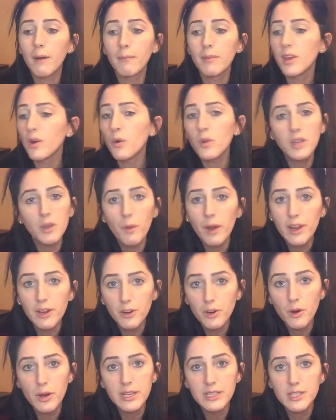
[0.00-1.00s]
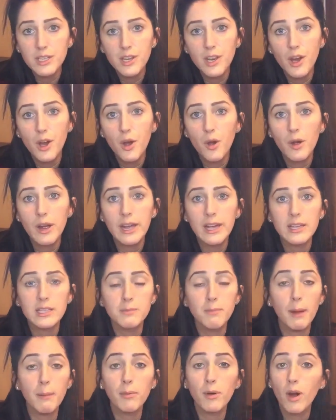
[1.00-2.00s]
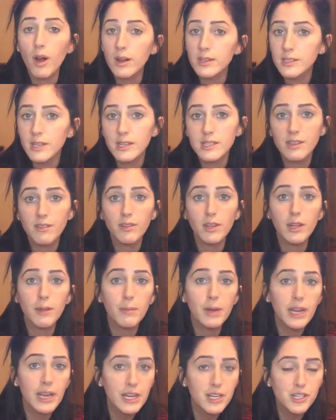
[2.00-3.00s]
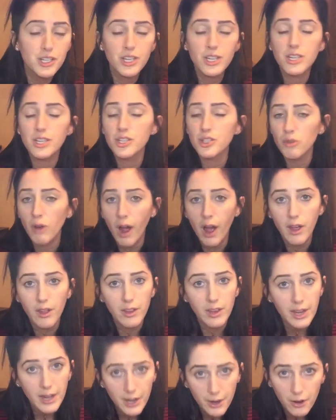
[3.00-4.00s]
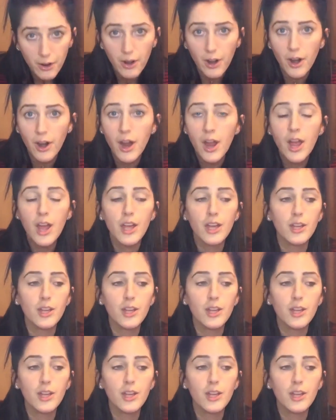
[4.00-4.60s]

The only way you're going to know is by process of elimination, trial and error.